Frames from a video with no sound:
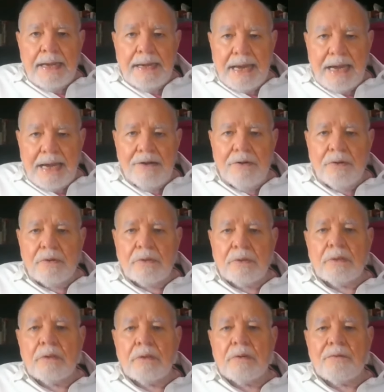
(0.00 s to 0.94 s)
now
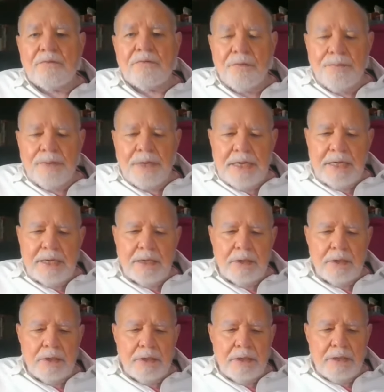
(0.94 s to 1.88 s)
from
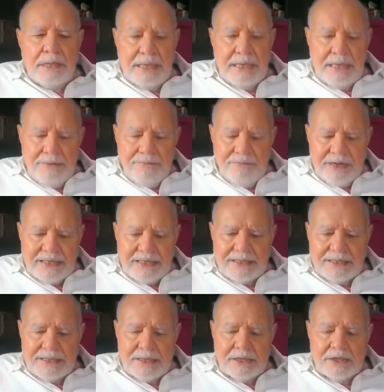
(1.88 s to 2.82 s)
here on
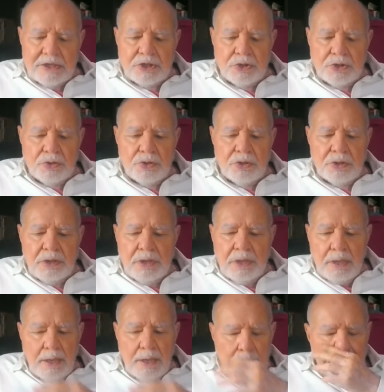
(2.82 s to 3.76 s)
investors should
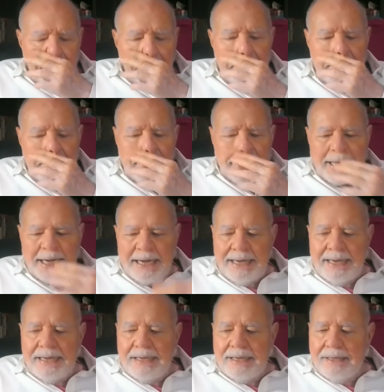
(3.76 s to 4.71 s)

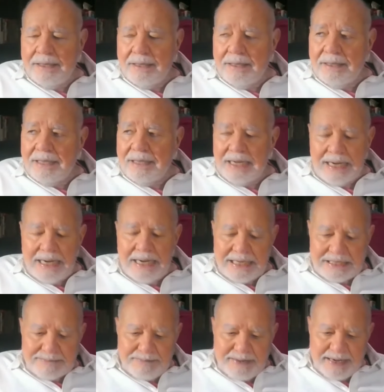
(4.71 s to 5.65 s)
contain their
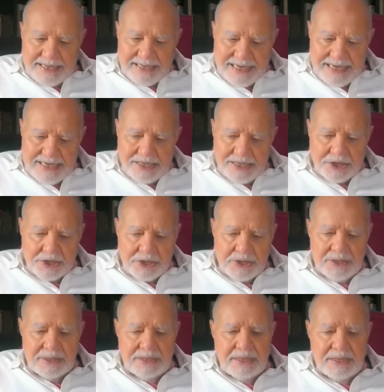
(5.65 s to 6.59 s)

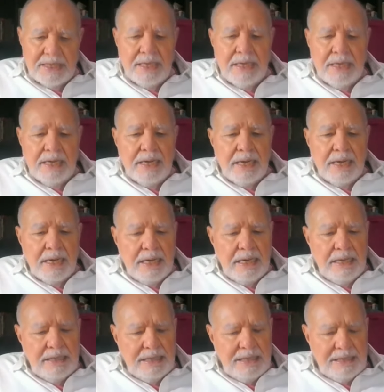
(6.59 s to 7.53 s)
expectations
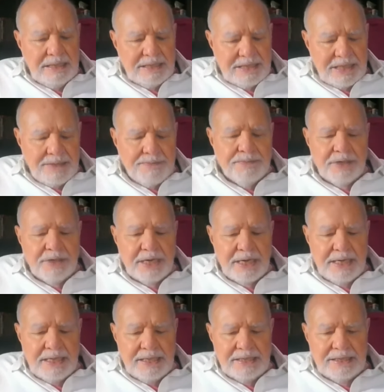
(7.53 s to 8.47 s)
and in some
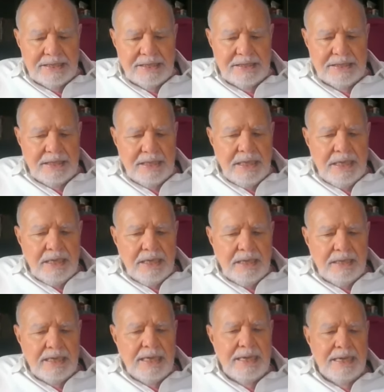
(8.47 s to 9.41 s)
cases
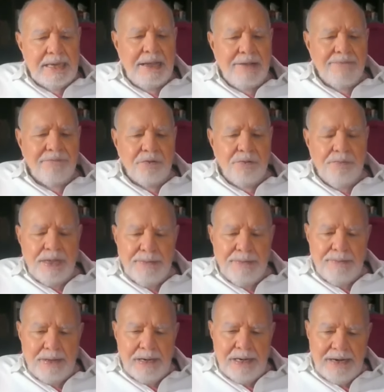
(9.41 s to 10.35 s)
they have to
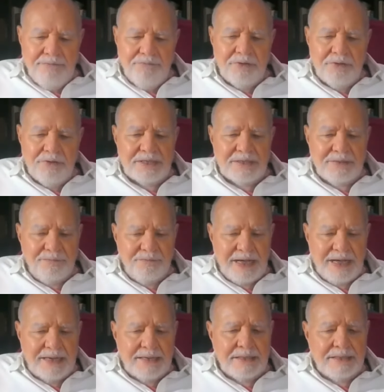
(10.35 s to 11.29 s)
maybe live with the
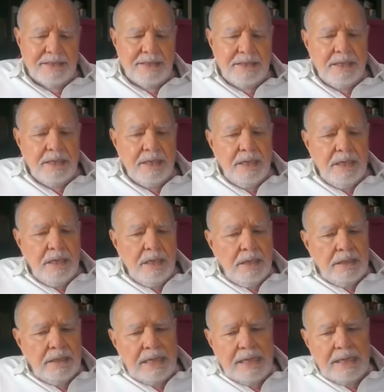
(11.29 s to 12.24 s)
fact
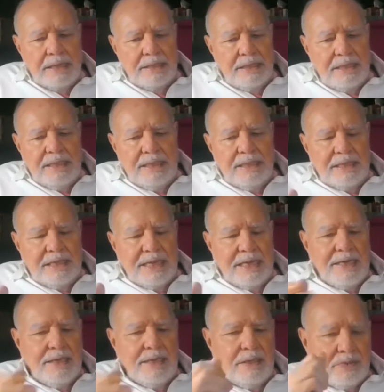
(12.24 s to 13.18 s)
that in
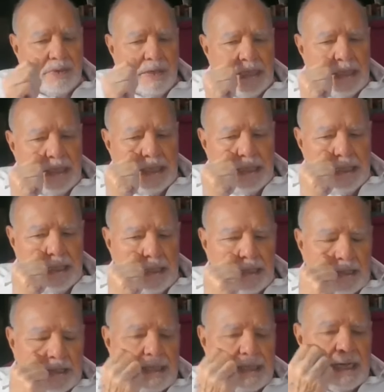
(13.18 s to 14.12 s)
10, 20
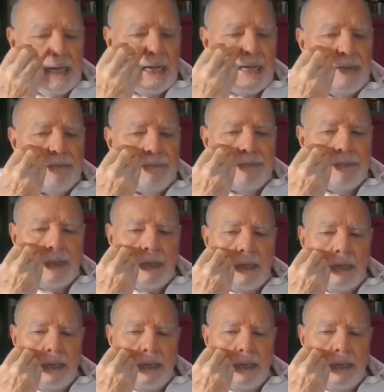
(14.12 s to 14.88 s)
years' time,